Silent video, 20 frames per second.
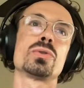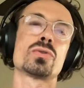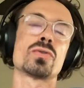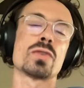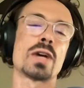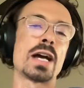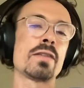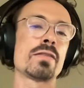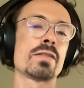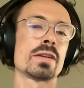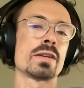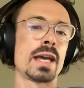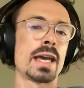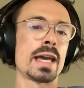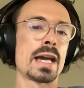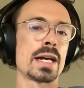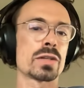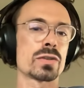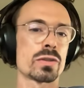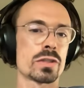drive an
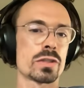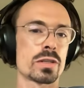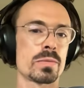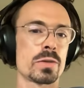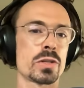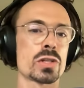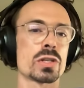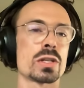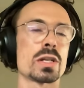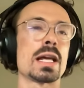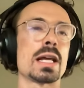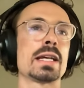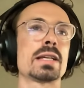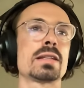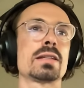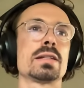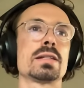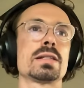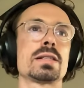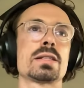AI transformation like
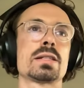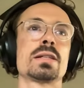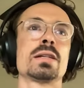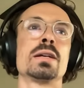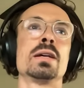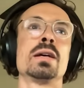this,